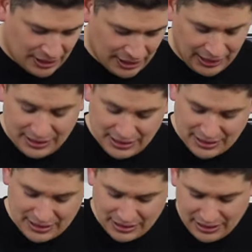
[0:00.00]
And this
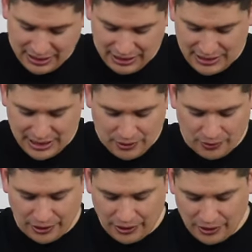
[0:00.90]
is an intake
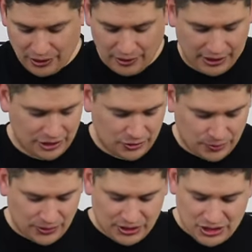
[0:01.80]
one. All right, so we'll
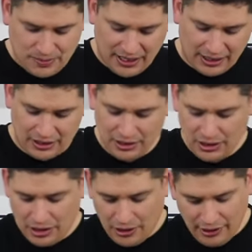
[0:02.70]
put these back.
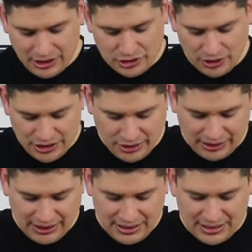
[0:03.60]
All right, so let's look at
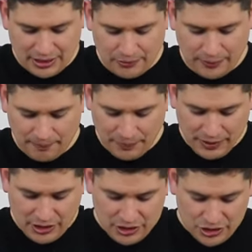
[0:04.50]
the intake one.
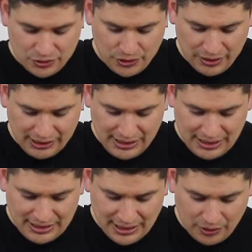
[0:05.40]
So when you look at the
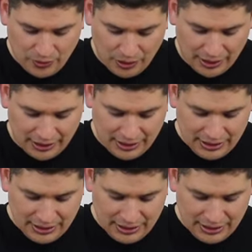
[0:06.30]
intake one,